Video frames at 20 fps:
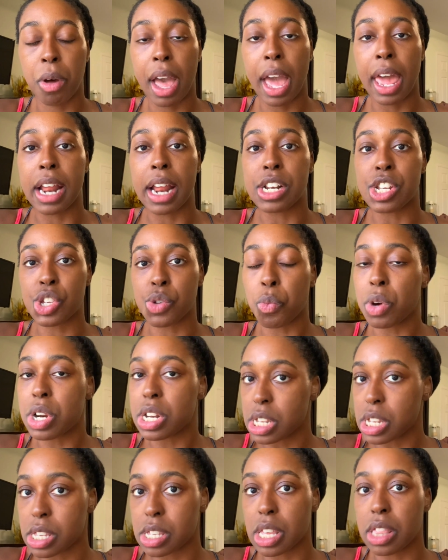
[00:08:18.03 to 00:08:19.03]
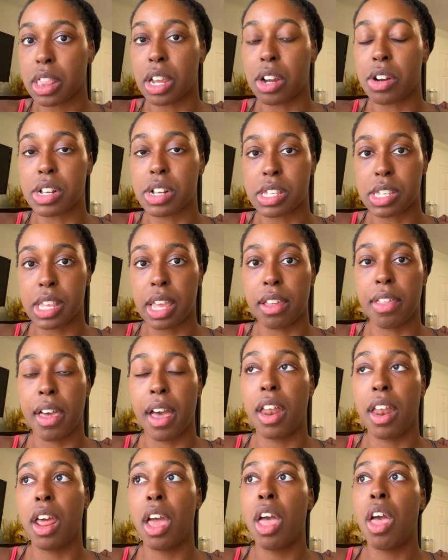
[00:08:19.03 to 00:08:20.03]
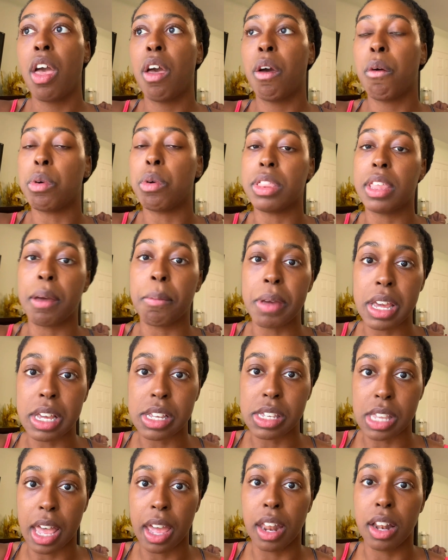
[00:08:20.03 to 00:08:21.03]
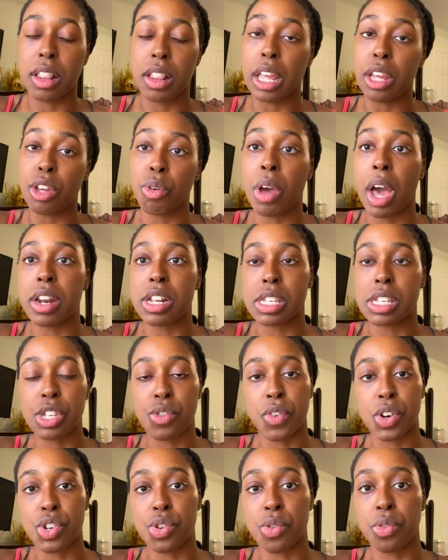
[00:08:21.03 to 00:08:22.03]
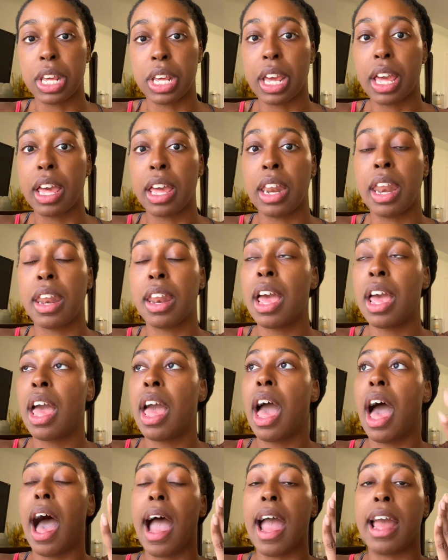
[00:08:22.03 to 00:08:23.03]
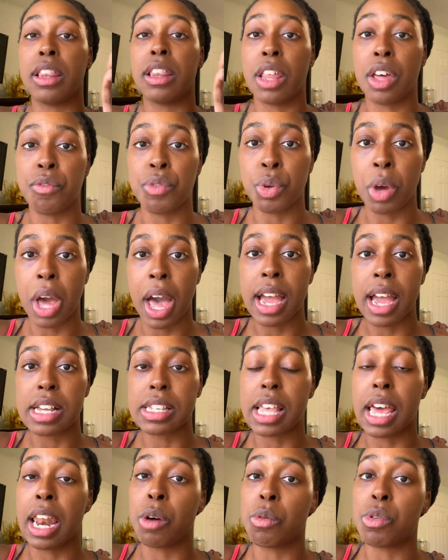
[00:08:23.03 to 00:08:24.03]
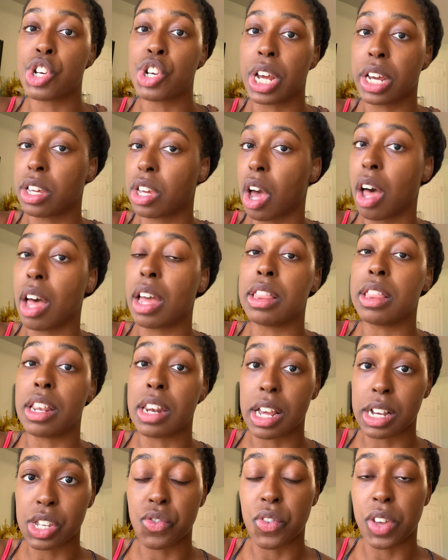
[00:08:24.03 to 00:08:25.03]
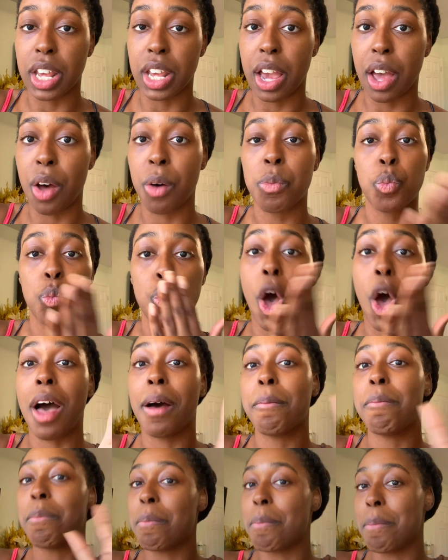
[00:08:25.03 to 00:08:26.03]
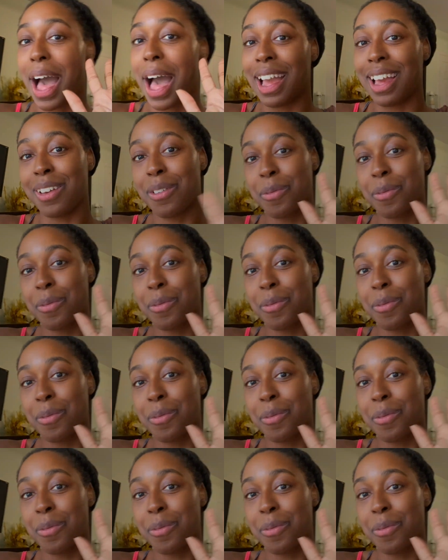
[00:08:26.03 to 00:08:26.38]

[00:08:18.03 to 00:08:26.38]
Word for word: And I just want to sit there and say that. With that being said, thank you goddesses for tuning in. I love you guys and I will check y'all in the next video. Mwah. Bye.